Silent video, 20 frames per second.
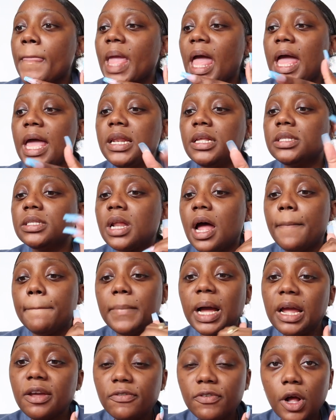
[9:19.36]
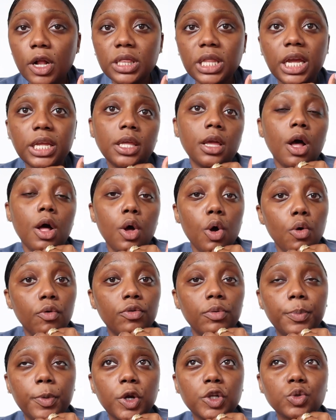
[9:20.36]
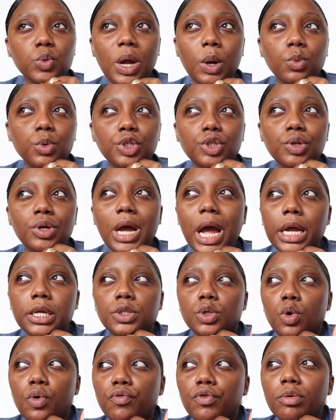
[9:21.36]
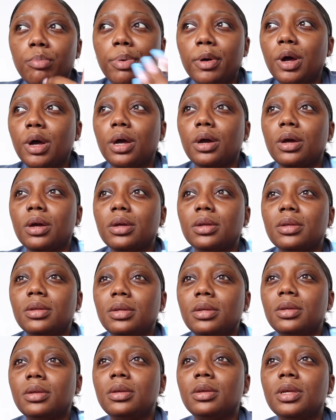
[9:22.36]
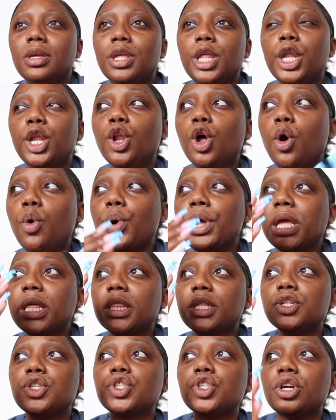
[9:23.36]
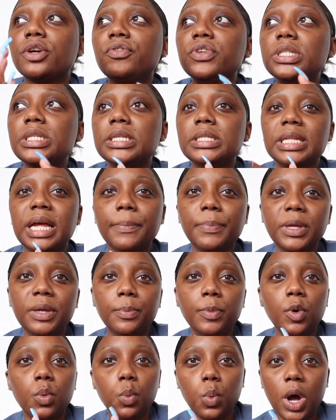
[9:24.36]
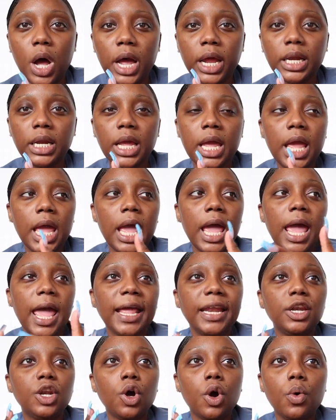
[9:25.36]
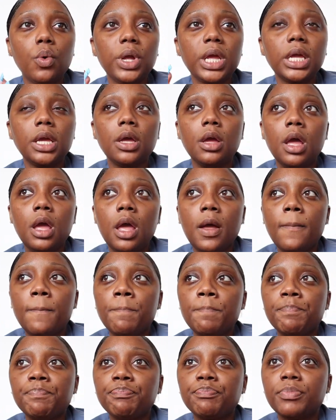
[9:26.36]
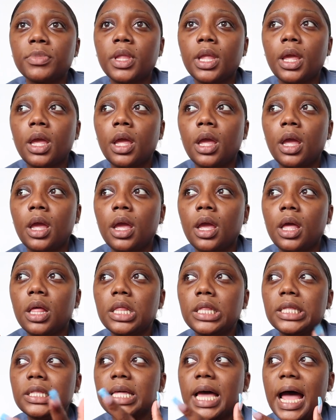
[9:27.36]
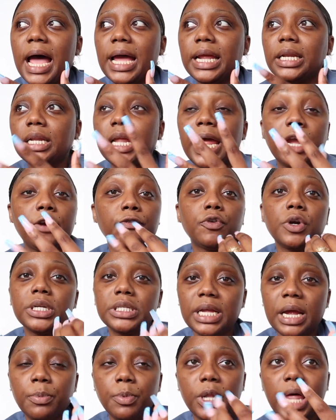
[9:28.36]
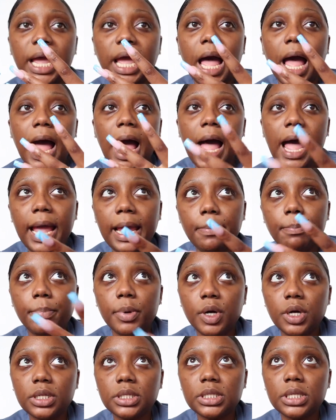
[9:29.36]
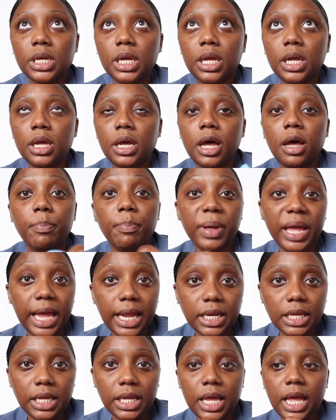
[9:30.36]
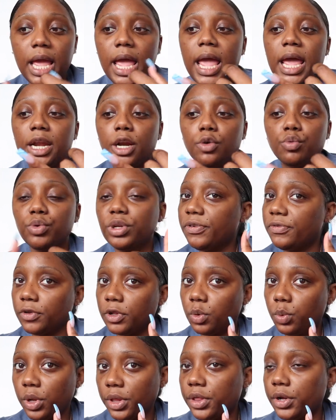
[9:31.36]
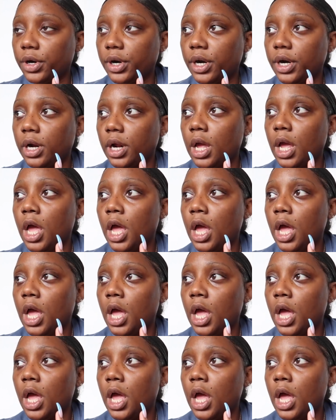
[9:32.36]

and it's not my fault that y'all overbooked why would you guys overbook knowing the services that people want and knowing that like for example like i booked a petty and a refill with her